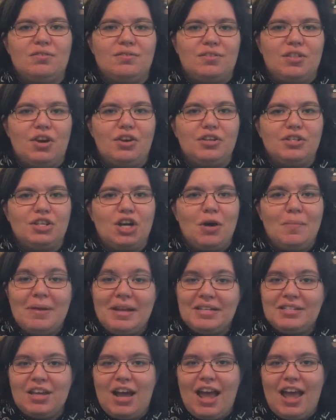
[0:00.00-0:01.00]
those
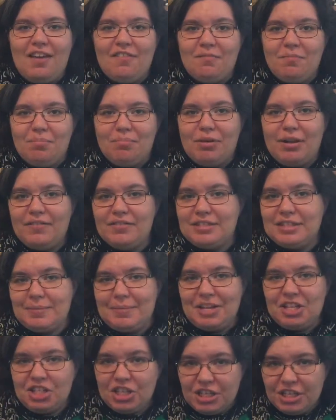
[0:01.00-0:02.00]
comics I have previously
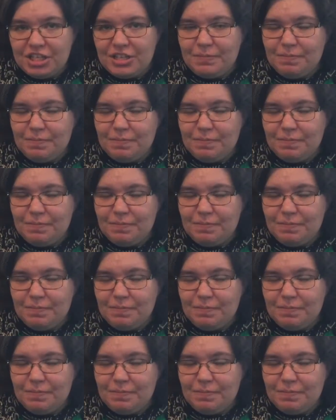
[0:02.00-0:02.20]
mentioned.